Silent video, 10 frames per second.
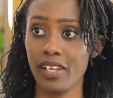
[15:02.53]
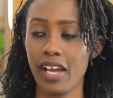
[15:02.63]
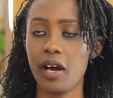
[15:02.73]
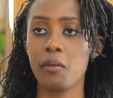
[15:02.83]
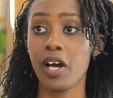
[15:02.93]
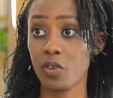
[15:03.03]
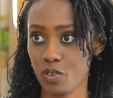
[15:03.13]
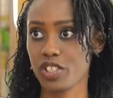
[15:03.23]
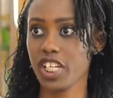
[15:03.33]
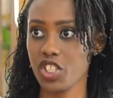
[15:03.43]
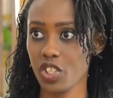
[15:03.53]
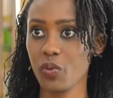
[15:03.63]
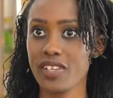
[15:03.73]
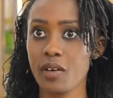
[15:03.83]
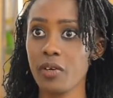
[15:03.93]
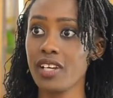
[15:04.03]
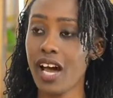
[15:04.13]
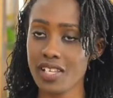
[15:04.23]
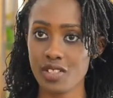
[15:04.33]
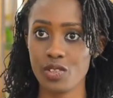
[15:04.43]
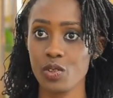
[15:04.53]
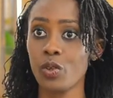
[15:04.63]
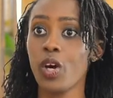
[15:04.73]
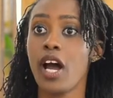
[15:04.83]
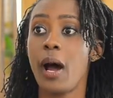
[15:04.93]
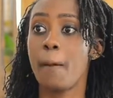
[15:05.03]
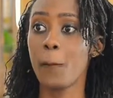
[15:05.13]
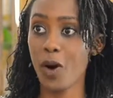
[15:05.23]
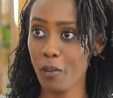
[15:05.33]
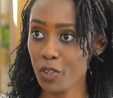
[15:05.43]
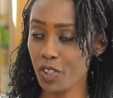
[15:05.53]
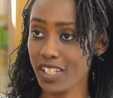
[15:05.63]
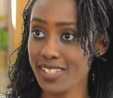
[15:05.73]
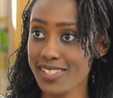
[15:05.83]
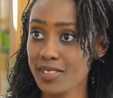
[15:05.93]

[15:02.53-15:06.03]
a consultation where someone asks you more about your kids.